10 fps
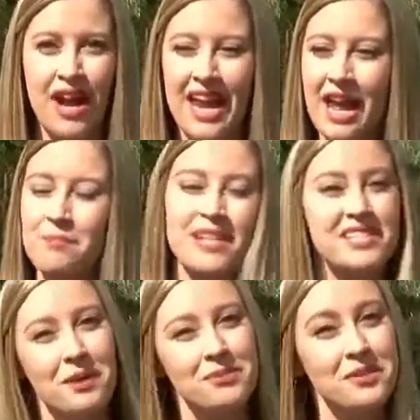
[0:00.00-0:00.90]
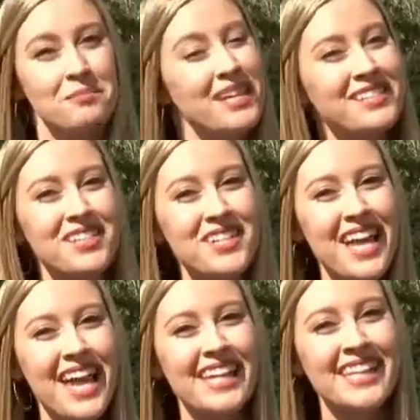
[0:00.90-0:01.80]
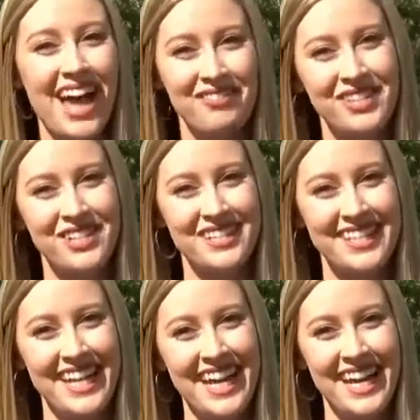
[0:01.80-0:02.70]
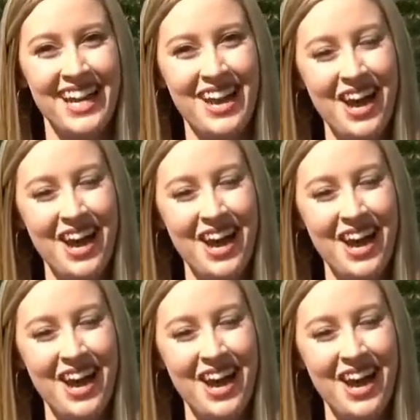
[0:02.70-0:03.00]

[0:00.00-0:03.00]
And I picked up some basil and lavender today.